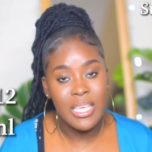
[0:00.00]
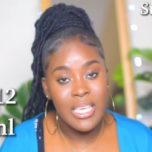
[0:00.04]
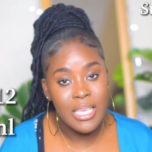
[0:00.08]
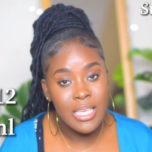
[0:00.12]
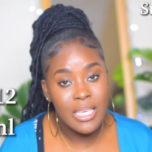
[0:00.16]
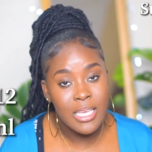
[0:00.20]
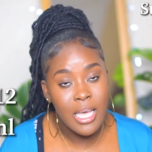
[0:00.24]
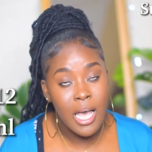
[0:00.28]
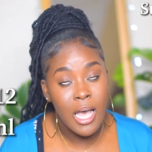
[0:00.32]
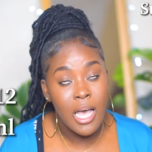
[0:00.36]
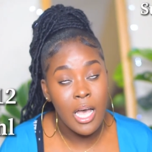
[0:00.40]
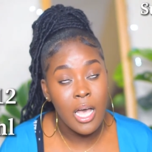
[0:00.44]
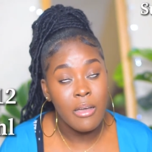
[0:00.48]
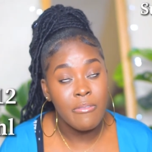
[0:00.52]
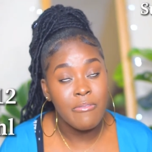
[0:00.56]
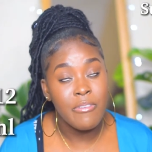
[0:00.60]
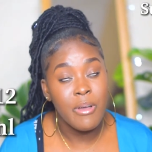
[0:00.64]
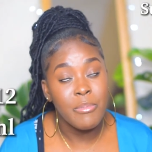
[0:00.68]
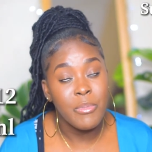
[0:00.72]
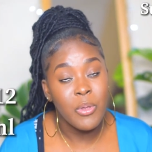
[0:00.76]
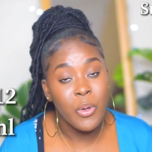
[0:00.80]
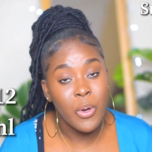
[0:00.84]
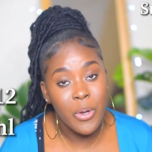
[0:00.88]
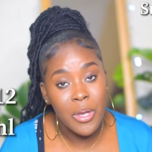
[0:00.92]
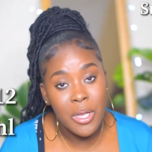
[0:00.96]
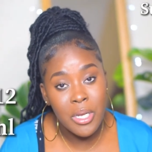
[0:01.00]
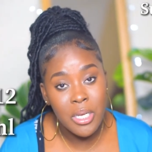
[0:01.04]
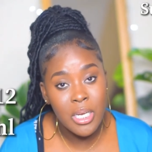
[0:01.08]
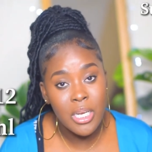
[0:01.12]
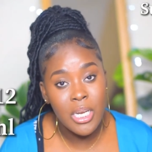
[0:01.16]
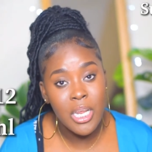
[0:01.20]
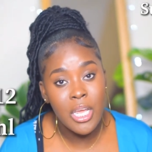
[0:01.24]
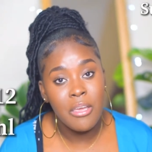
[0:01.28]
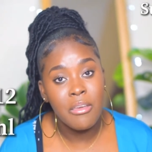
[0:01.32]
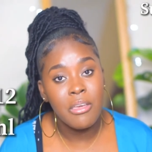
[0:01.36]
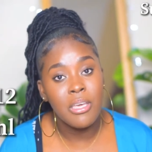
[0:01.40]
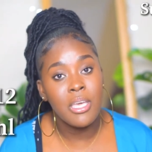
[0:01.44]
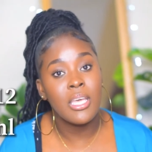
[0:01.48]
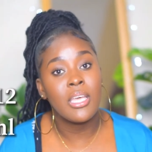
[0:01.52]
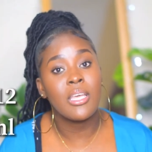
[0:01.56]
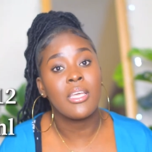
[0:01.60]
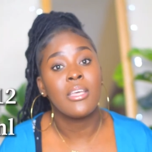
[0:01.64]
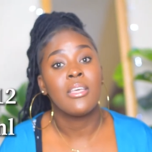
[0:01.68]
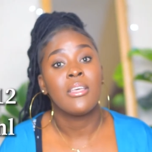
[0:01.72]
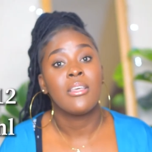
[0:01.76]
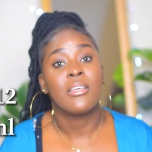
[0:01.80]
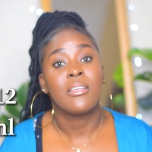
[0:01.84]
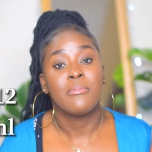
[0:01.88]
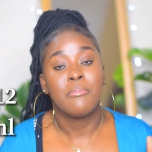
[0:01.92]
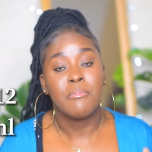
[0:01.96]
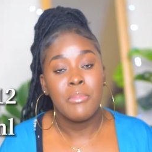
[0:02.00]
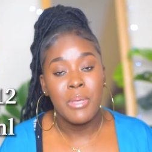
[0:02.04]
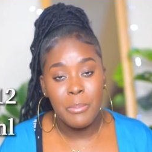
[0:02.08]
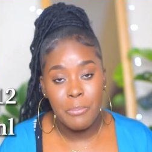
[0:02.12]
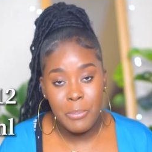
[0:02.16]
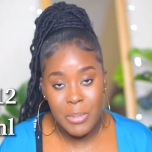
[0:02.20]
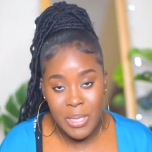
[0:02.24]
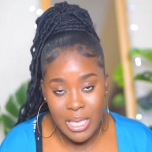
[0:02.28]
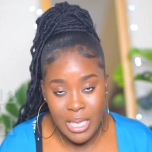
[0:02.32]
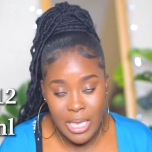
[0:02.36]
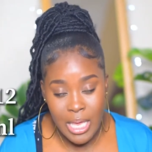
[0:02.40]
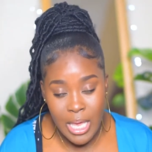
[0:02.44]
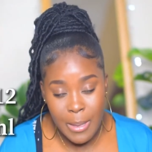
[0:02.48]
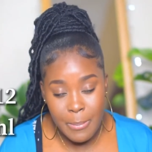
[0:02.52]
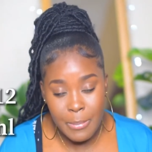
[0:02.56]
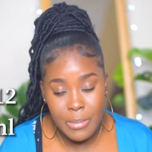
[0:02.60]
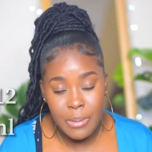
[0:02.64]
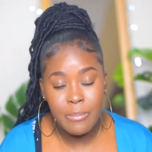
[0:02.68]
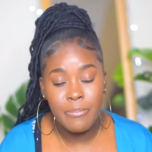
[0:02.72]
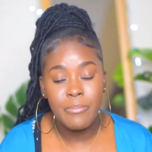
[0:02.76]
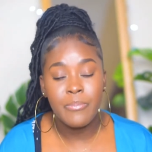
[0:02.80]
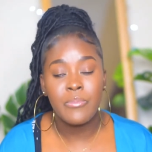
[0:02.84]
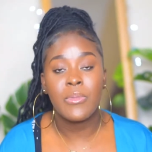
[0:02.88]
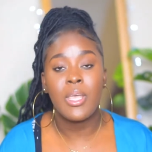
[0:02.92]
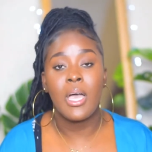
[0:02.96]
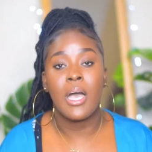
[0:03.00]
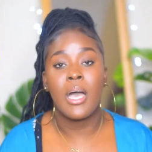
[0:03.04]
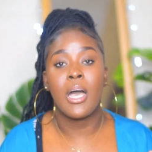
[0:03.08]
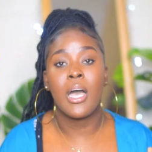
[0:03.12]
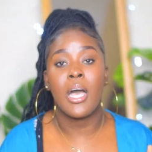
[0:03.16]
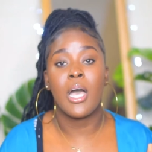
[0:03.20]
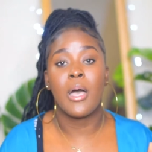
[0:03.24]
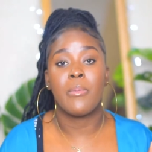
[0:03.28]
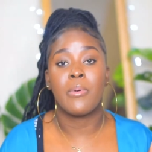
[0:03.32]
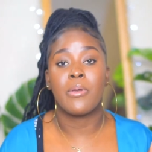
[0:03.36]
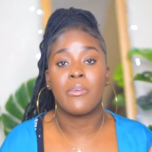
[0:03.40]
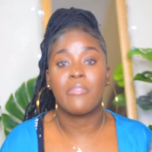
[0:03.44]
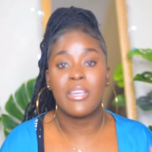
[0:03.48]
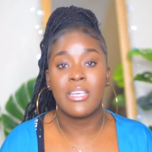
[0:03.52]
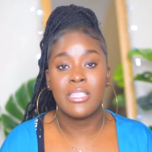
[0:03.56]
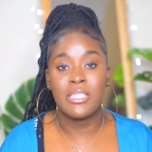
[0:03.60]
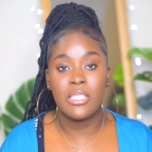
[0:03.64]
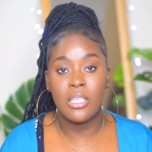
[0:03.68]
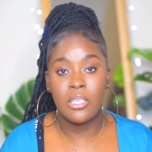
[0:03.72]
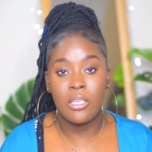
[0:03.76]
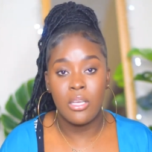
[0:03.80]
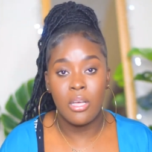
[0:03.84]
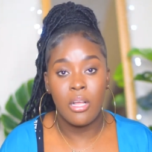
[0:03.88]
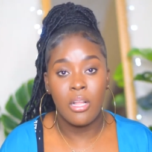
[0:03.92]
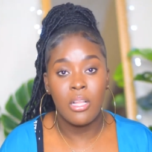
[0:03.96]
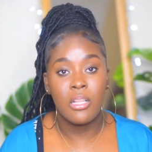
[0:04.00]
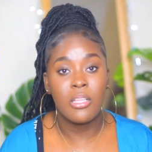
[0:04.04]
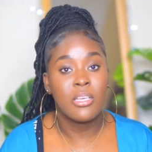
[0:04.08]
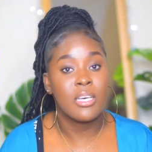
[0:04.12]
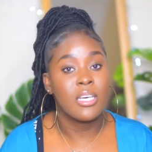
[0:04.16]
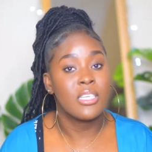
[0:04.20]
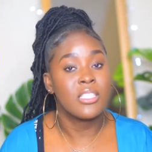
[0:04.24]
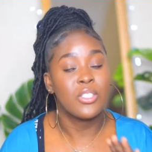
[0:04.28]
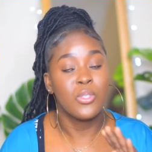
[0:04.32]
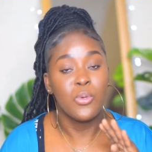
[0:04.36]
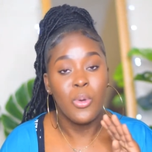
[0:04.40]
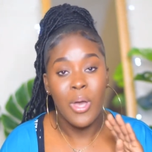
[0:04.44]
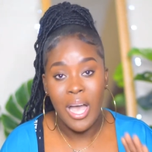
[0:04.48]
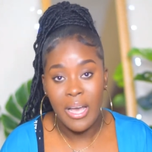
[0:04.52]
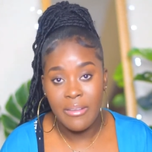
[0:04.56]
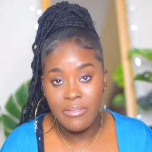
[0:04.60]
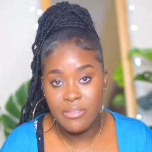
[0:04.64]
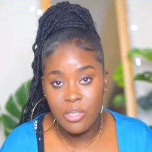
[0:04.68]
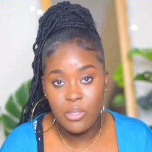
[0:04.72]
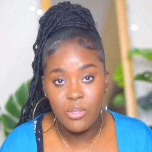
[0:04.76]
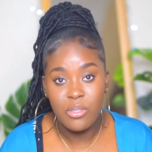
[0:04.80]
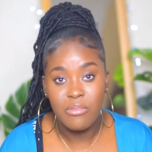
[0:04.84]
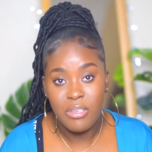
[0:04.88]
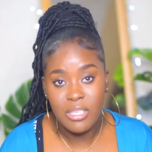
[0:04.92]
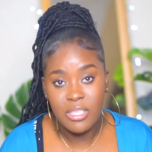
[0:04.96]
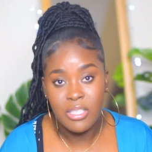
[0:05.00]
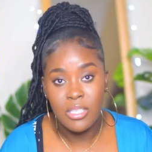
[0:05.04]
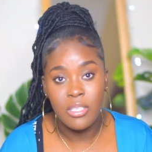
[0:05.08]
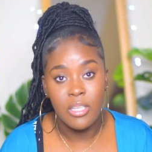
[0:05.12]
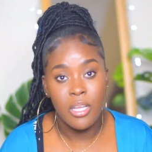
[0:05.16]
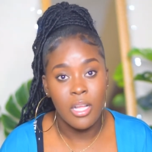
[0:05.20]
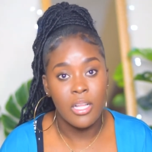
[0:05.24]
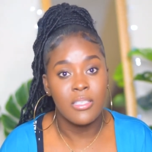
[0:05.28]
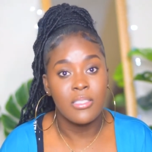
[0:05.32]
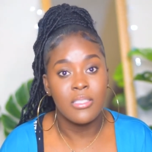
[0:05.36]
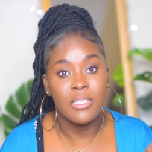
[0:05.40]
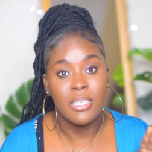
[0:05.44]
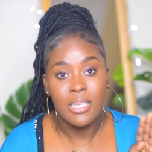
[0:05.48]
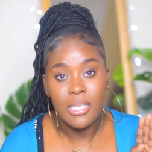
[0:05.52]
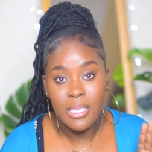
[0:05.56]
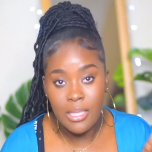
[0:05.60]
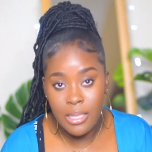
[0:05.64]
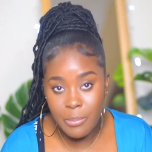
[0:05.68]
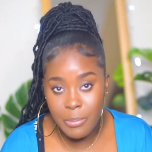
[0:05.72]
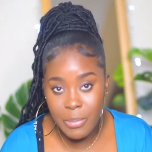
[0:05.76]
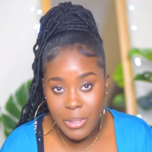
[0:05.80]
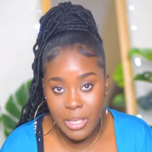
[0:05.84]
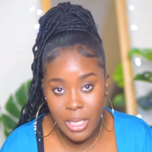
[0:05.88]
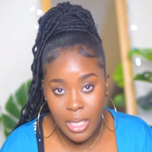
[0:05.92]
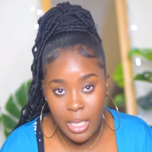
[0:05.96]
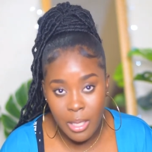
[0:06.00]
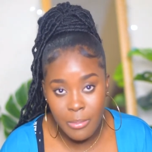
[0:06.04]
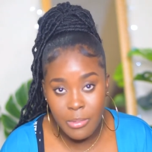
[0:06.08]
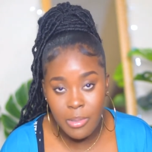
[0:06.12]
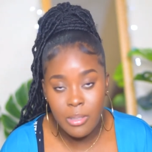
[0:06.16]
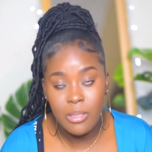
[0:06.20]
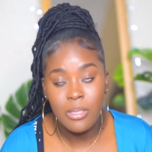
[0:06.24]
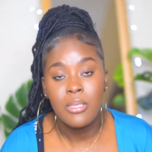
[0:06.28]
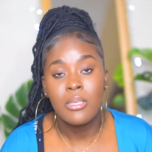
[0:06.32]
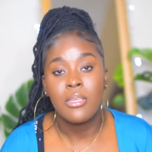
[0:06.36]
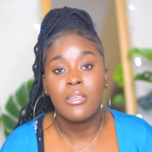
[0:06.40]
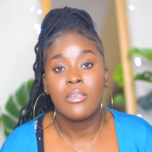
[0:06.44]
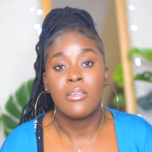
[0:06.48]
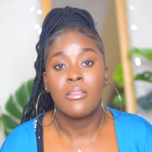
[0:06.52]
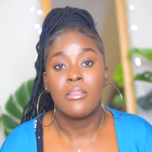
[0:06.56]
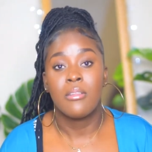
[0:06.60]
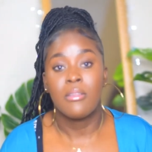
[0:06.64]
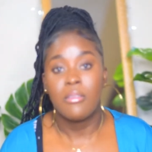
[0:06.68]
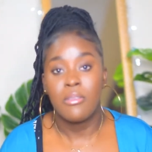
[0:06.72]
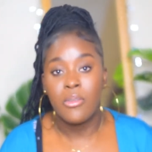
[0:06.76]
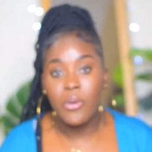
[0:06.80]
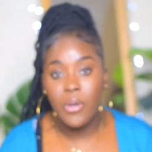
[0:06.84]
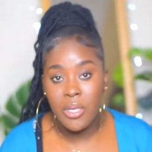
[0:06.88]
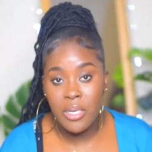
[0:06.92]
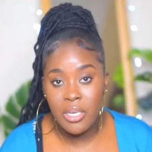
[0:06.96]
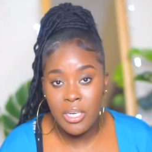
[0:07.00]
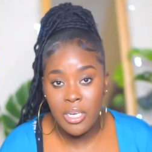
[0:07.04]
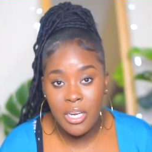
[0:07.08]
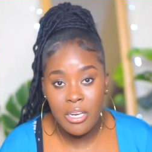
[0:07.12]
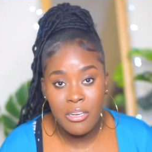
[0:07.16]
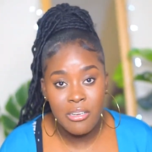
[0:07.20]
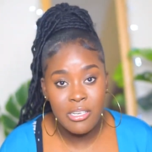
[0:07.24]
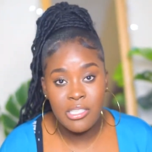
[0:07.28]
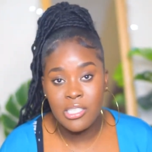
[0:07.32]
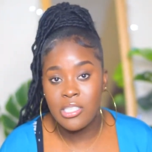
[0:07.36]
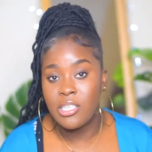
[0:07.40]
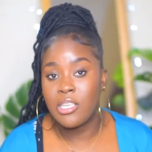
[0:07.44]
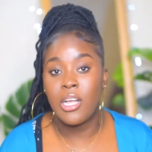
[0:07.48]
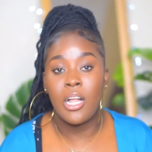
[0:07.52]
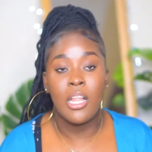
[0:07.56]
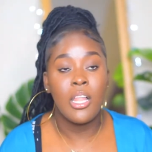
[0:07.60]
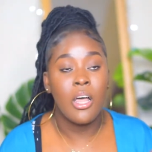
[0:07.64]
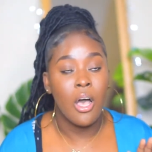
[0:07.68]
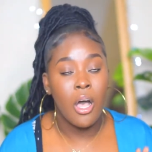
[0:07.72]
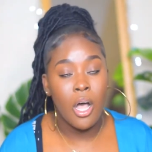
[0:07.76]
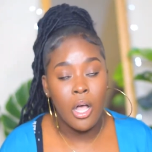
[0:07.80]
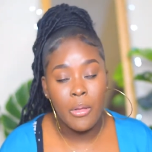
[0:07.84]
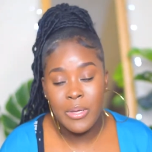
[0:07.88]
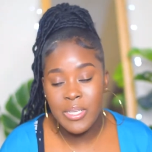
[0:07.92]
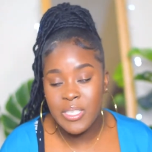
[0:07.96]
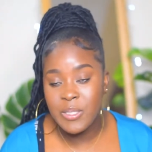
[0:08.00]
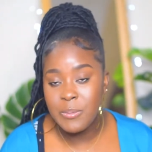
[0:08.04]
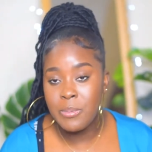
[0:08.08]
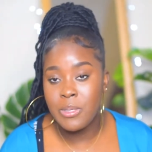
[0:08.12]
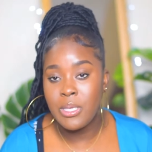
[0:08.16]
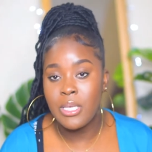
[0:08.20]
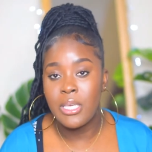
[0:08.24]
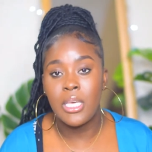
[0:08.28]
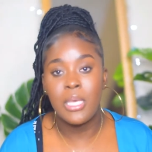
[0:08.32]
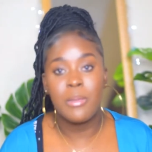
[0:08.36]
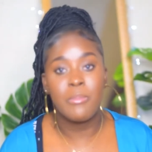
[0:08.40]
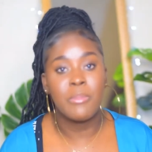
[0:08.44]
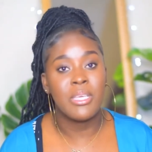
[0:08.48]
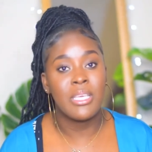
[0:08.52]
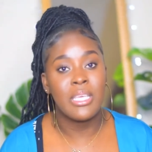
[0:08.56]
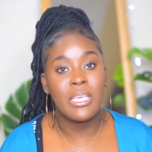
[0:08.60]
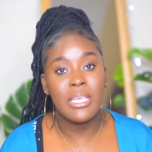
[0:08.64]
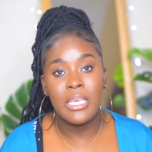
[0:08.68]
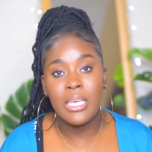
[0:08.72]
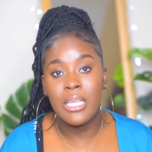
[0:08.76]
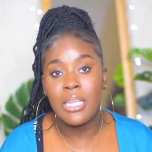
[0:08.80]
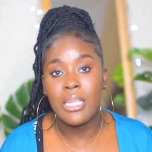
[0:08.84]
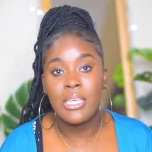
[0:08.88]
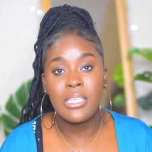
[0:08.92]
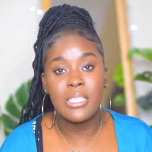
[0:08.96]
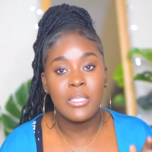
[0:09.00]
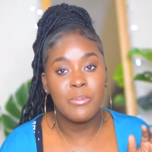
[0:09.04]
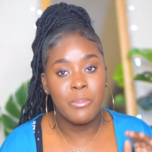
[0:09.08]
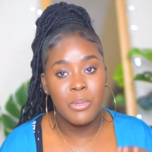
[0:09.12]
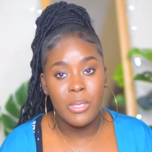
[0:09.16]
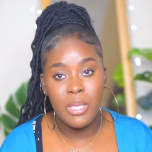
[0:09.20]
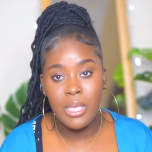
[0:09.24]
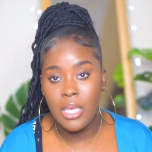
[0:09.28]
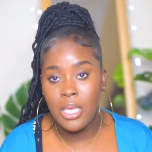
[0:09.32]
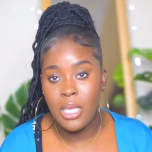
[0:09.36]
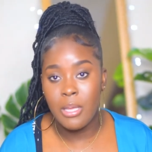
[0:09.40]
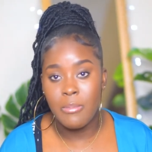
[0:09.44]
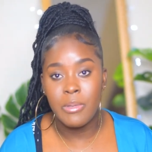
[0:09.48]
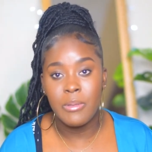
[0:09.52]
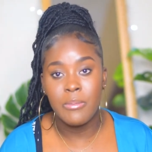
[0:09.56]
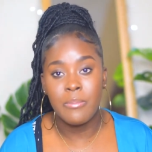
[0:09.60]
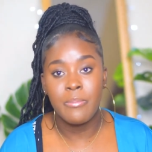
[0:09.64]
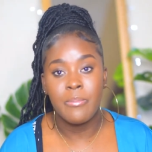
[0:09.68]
uh, from the ordinary PM um, retinol because you have to use retinol in the PM. Ordinary retinol always PM, Inkey List PM,